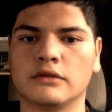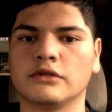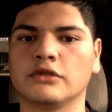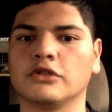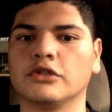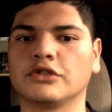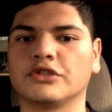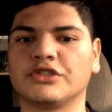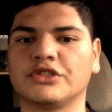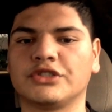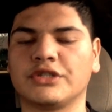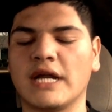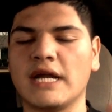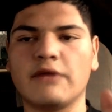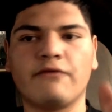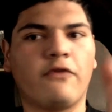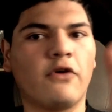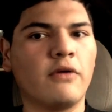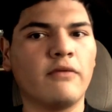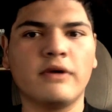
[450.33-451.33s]
Look
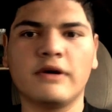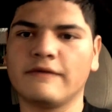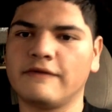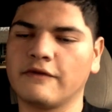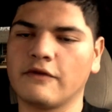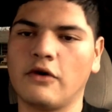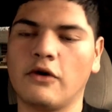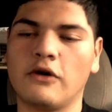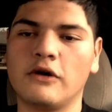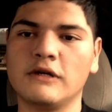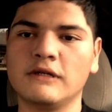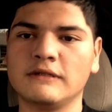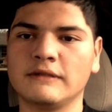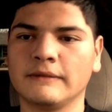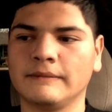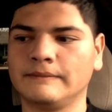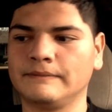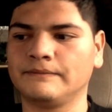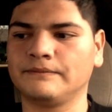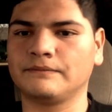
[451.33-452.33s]
straight forward, of course,
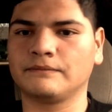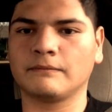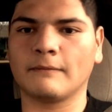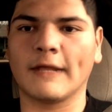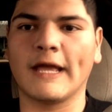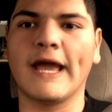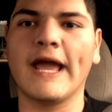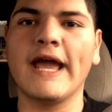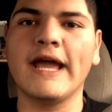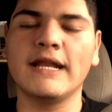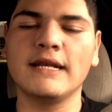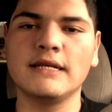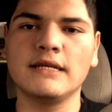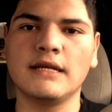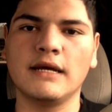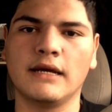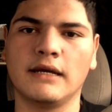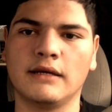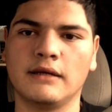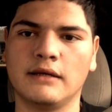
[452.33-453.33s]

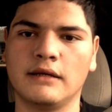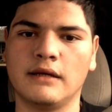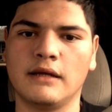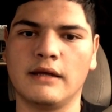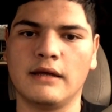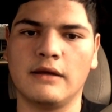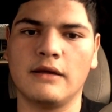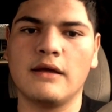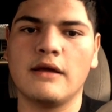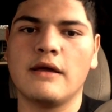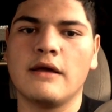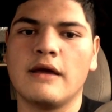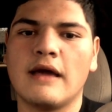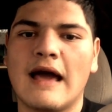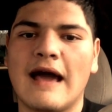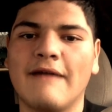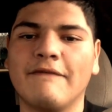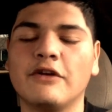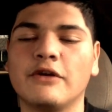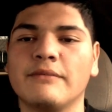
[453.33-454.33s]
and
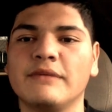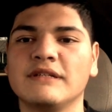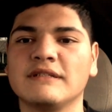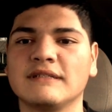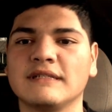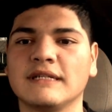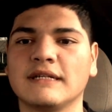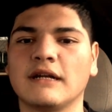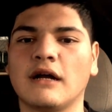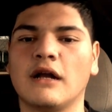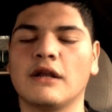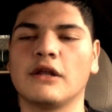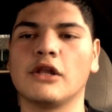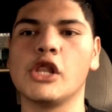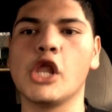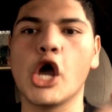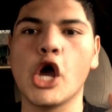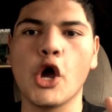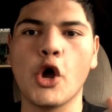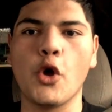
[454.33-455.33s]
have your music on the
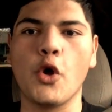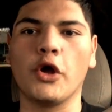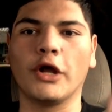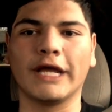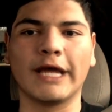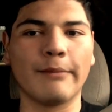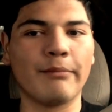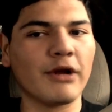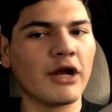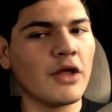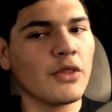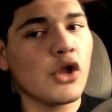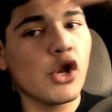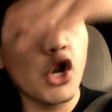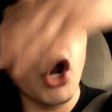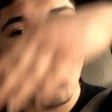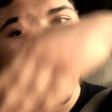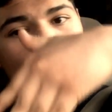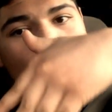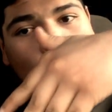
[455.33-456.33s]
low. Keep it on the
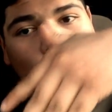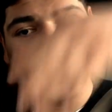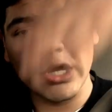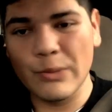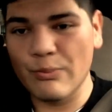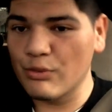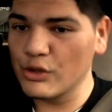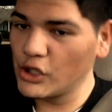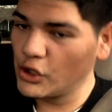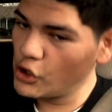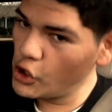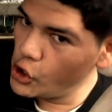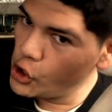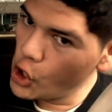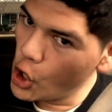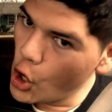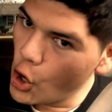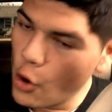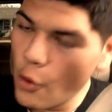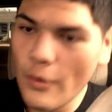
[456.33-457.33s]
low. Keep it on the
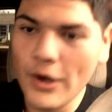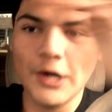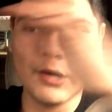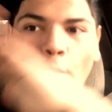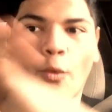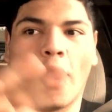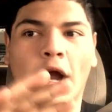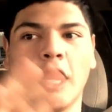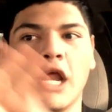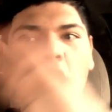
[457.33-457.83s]
low. We don't want